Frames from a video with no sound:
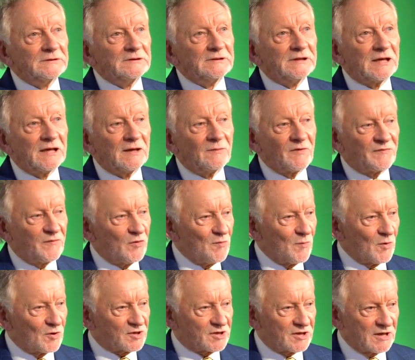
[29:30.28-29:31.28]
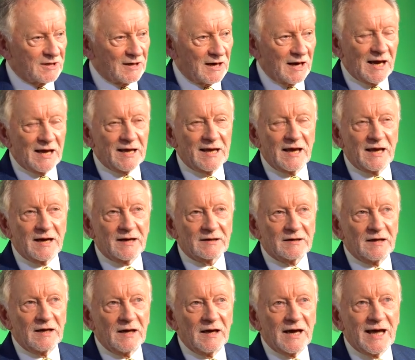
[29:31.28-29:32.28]
um, a few months in, I get
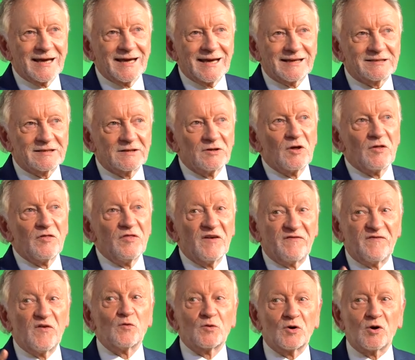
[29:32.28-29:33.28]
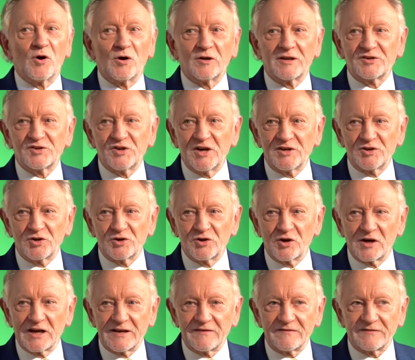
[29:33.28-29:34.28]
I get the phone call that changes
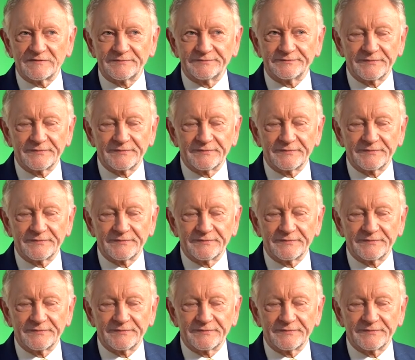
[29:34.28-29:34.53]
your life.